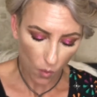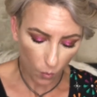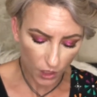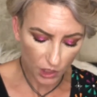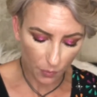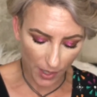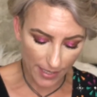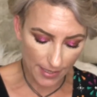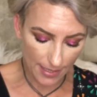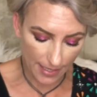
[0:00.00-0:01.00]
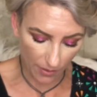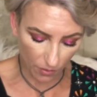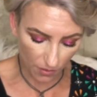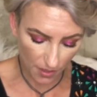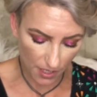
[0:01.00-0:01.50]
Which brand
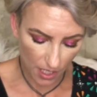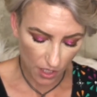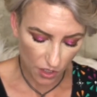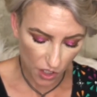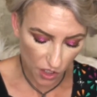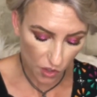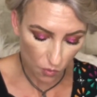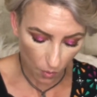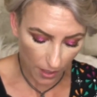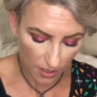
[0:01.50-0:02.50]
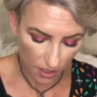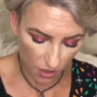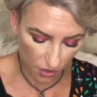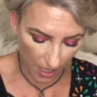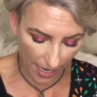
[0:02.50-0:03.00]
singles do you want to
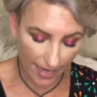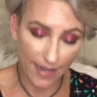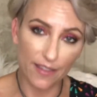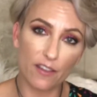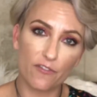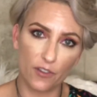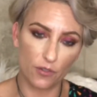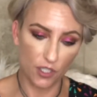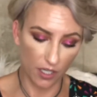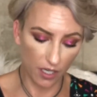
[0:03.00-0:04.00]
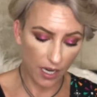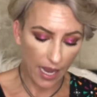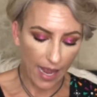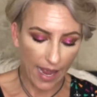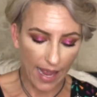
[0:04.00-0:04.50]
try in the future?
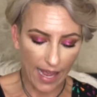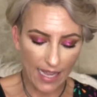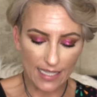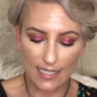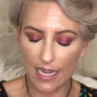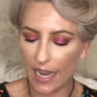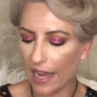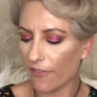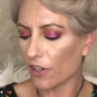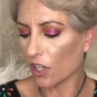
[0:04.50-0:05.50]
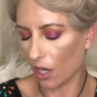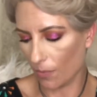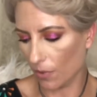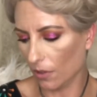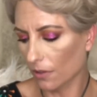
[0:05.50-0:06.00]
And I have a couple.